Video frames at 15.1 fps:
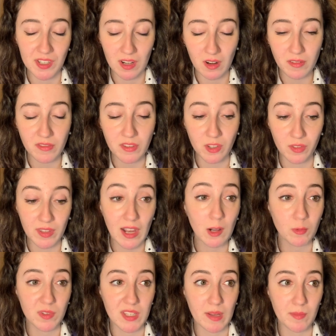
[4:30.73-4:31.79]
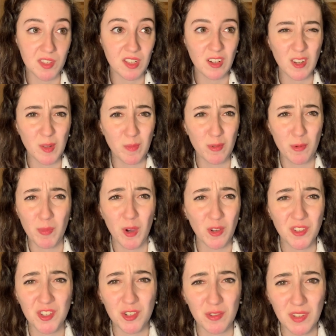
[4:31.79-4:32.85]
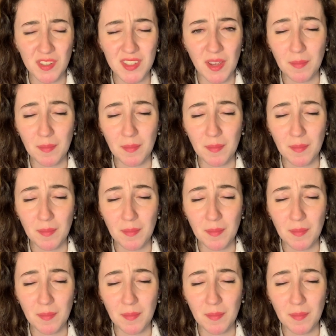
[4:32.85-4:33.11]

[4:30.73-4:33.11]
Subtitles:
And I thought that was absolutely preposterous.